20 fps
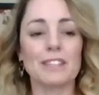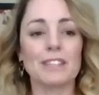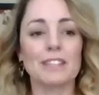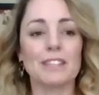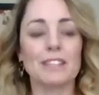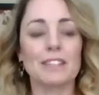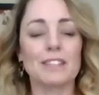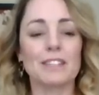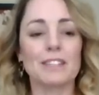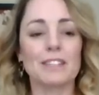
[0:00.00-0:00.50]

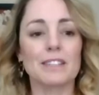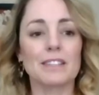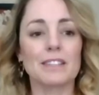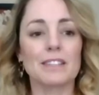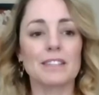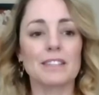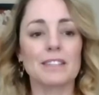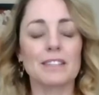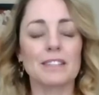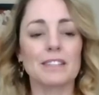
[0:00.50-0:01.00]

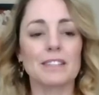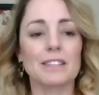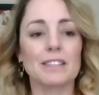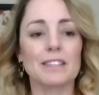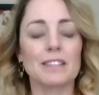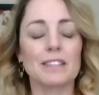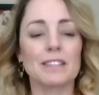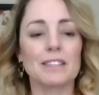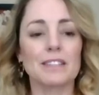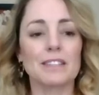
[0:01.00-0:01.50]

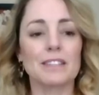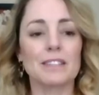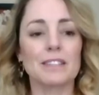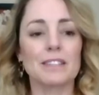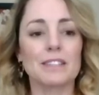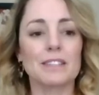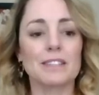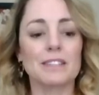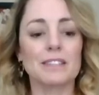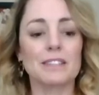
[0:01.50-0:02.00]

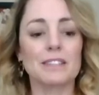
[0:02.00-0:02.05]
No words are spoken by the person on screen.